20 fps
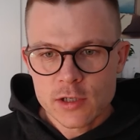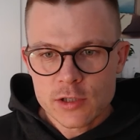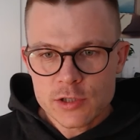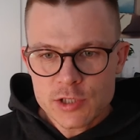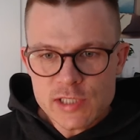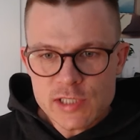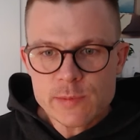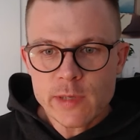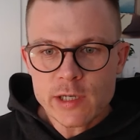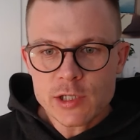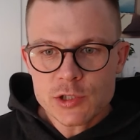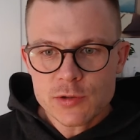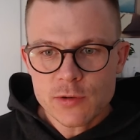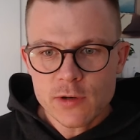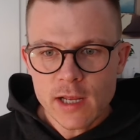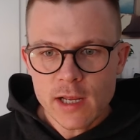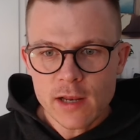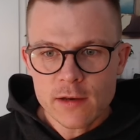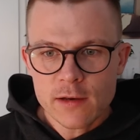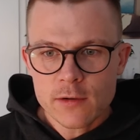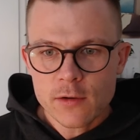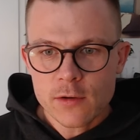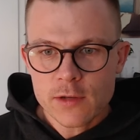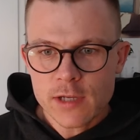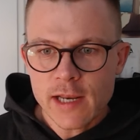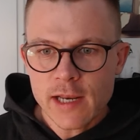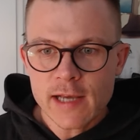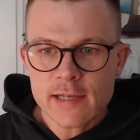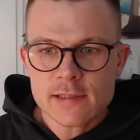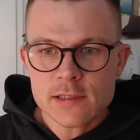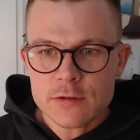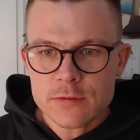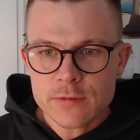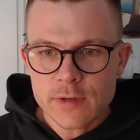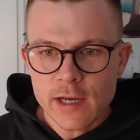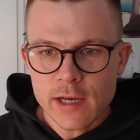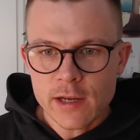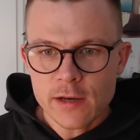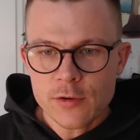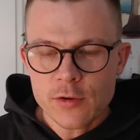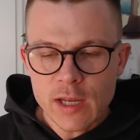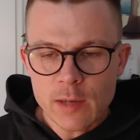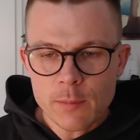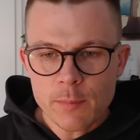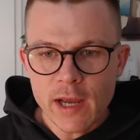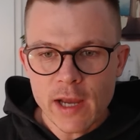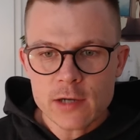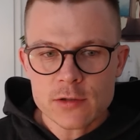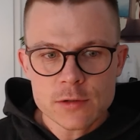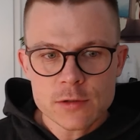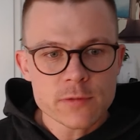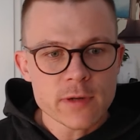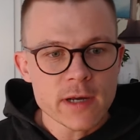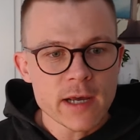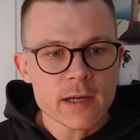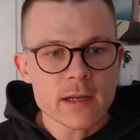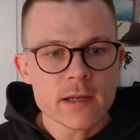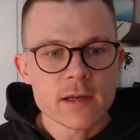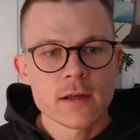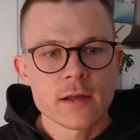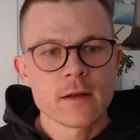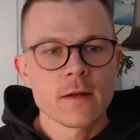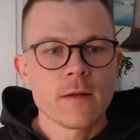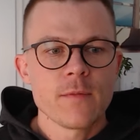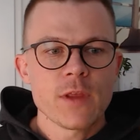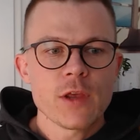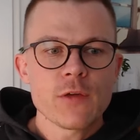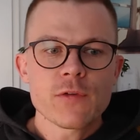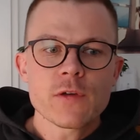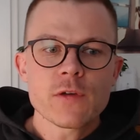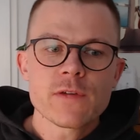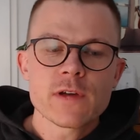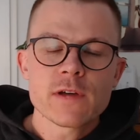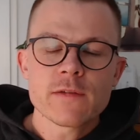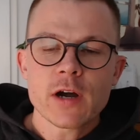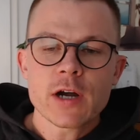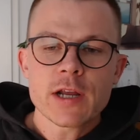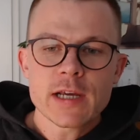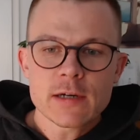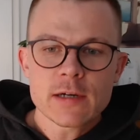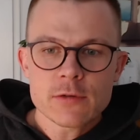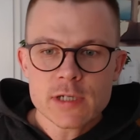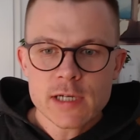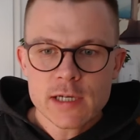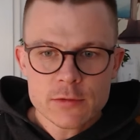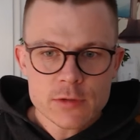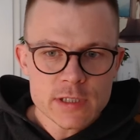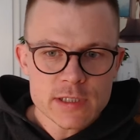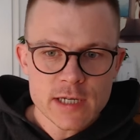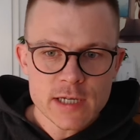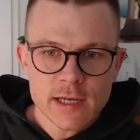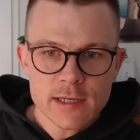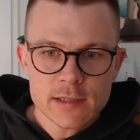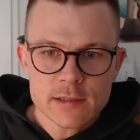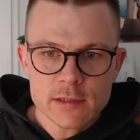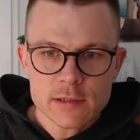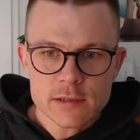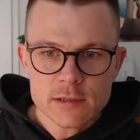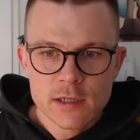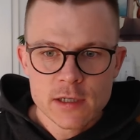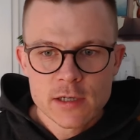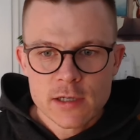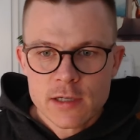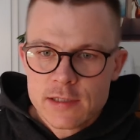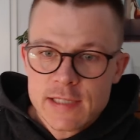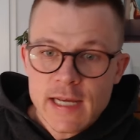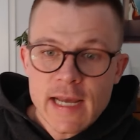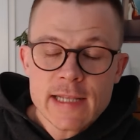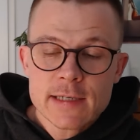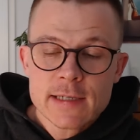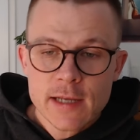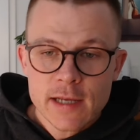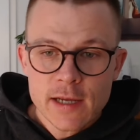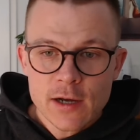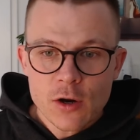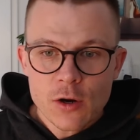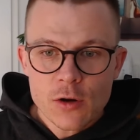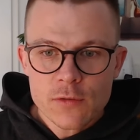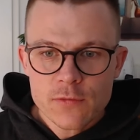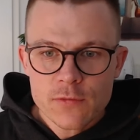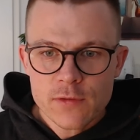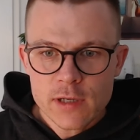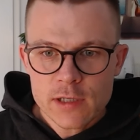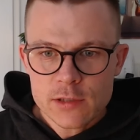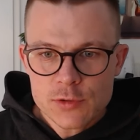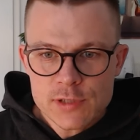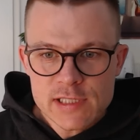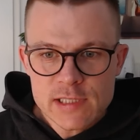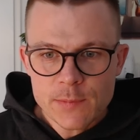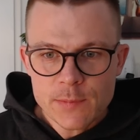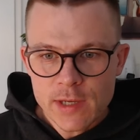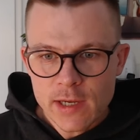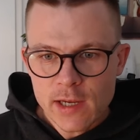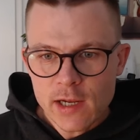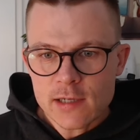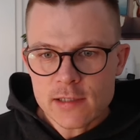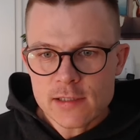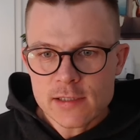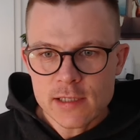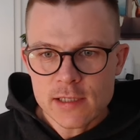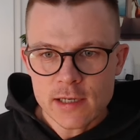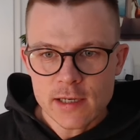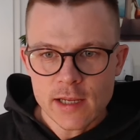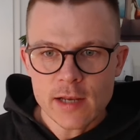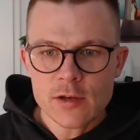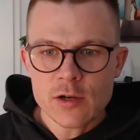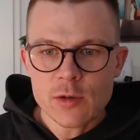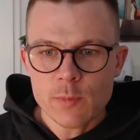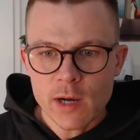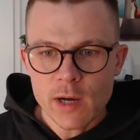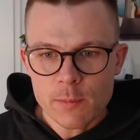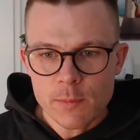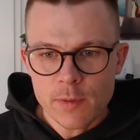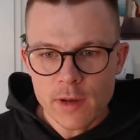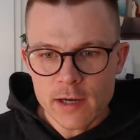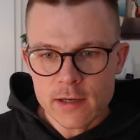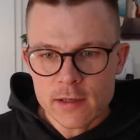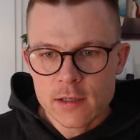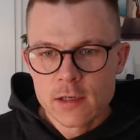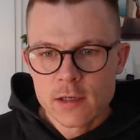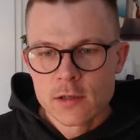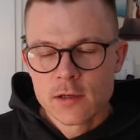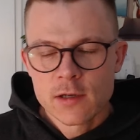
Just make sure that on the next trade, you get back on track. If you feel very irritated, take the day off and do something else and then get your mind back.